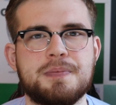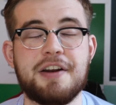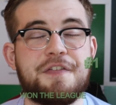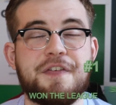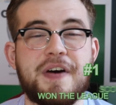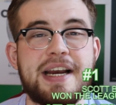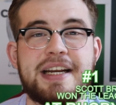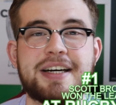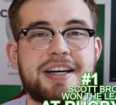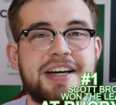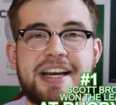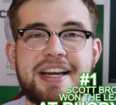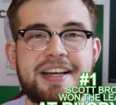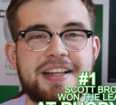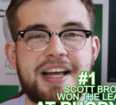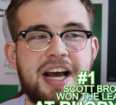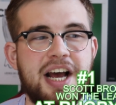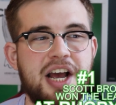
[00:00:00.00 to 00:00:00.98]
And
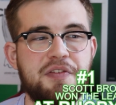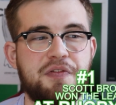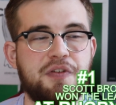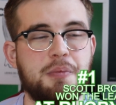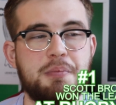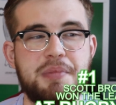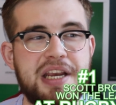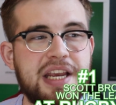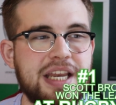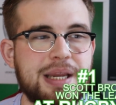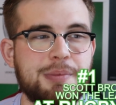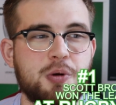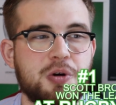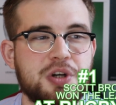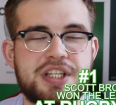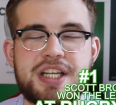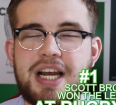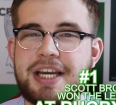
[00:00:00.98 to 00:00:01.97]
finally, for me, the
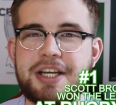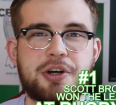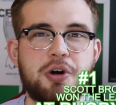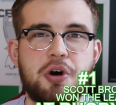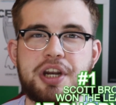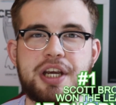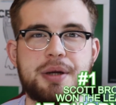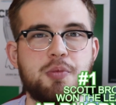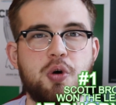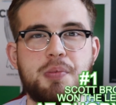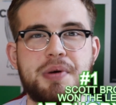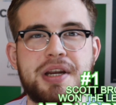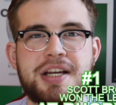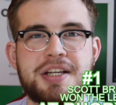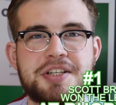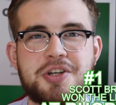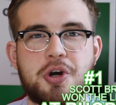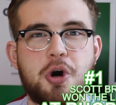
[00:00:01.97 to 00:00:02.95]
most iconic
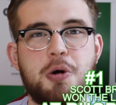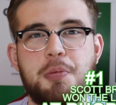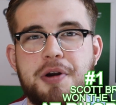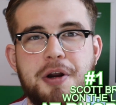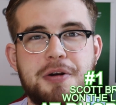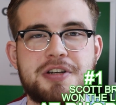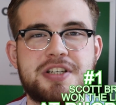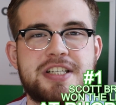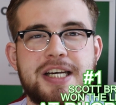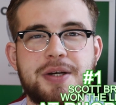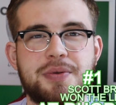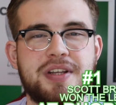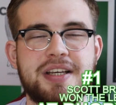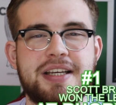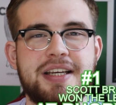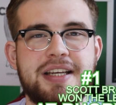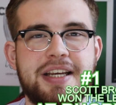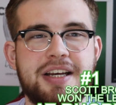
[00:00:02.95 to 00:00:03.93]
moment in Scott Brown's
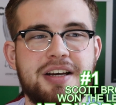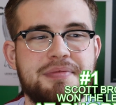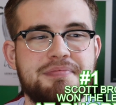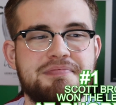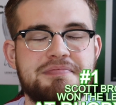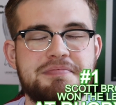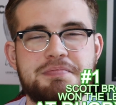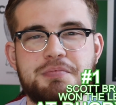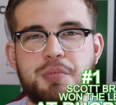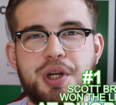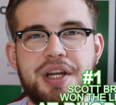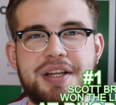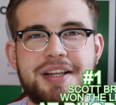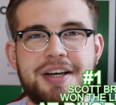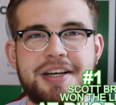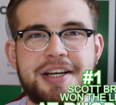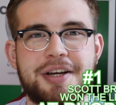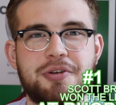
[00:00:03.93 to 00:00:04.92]
Celtic career,
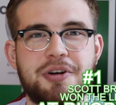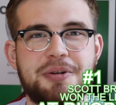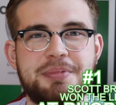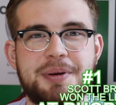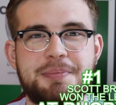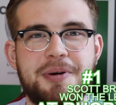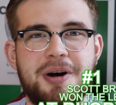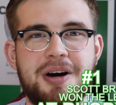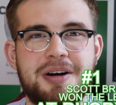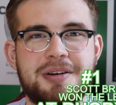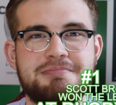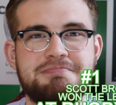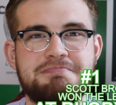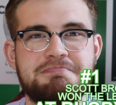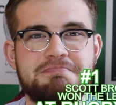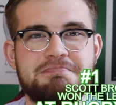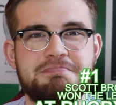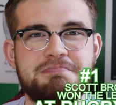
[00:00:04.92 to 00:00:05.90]
winning the League at Rugby Park.
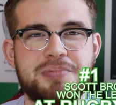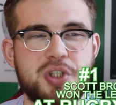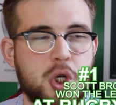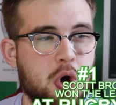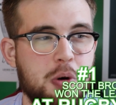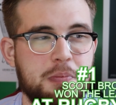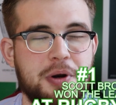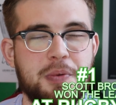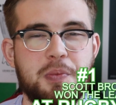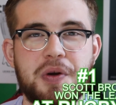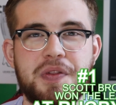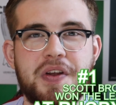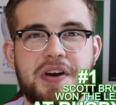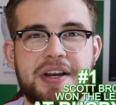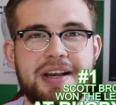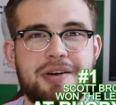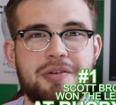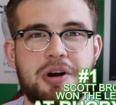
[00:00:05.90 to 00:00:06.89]
Scott Brown won
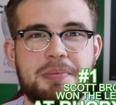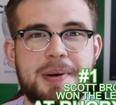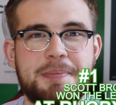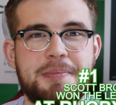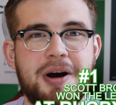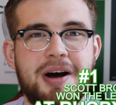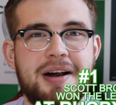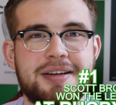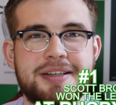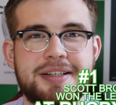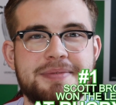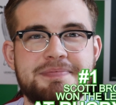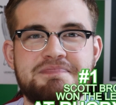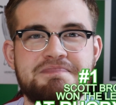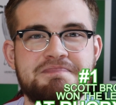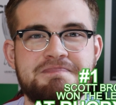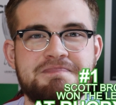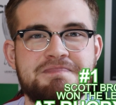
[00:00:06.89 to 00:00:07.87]
the League at Rugby Park.
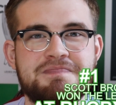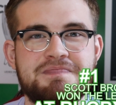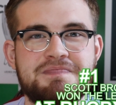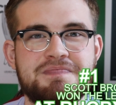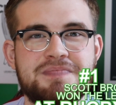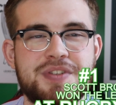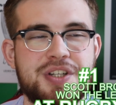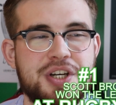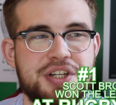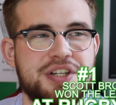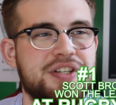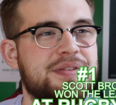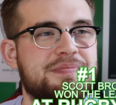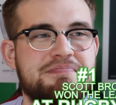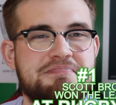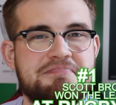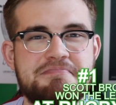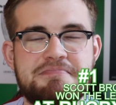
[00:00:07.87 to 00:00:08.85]
Just
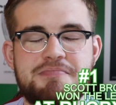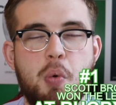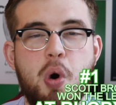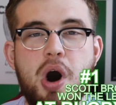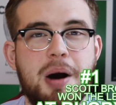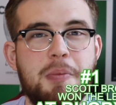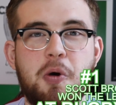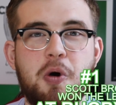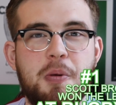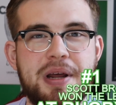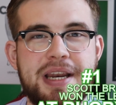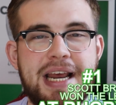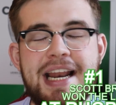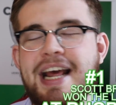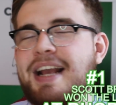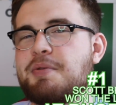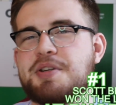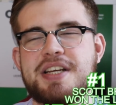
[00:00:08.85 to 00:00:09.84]
what a moment.
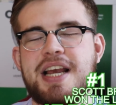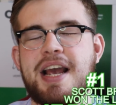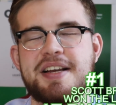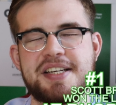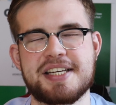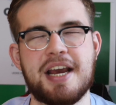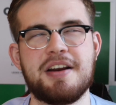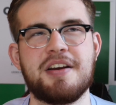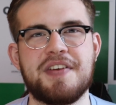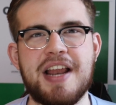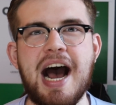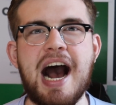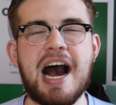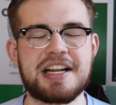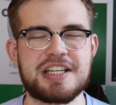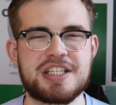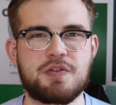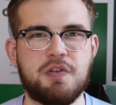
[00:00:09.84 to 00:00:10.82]
And it kind of
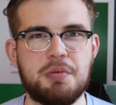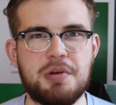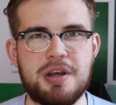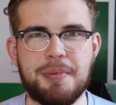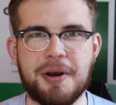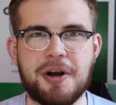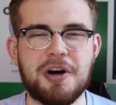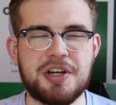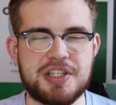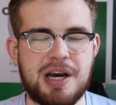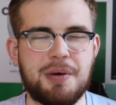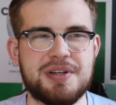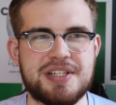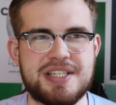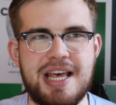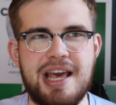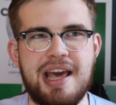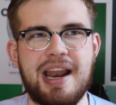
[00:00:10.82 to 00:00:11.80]
enhanced for me because I
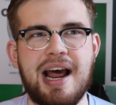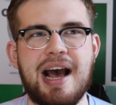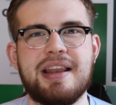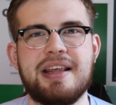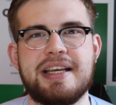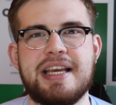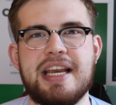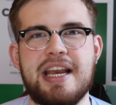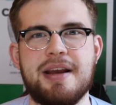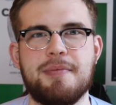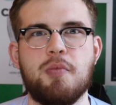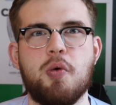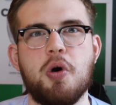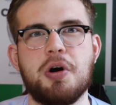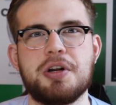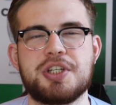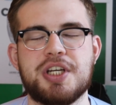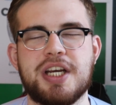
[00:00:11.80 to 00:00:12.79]
was there at the game
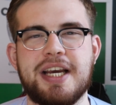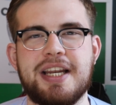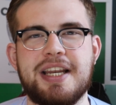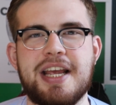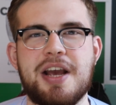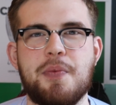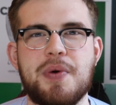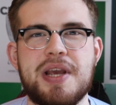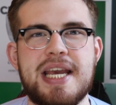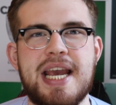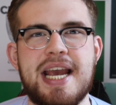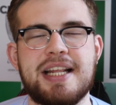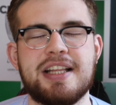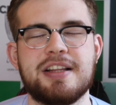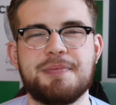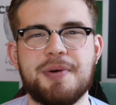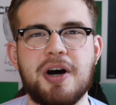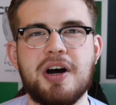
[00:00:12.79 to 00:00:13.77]
watching in the away
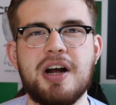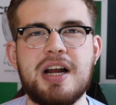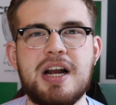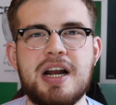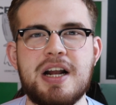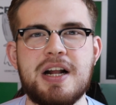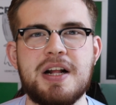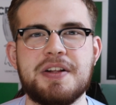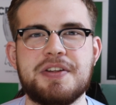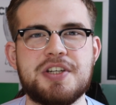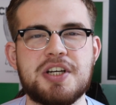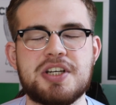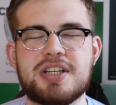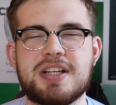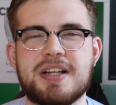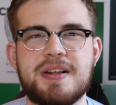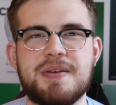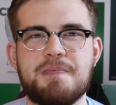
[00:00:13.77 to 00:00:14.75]
end. But
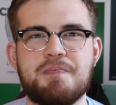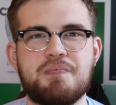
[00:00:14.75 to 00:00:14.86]
just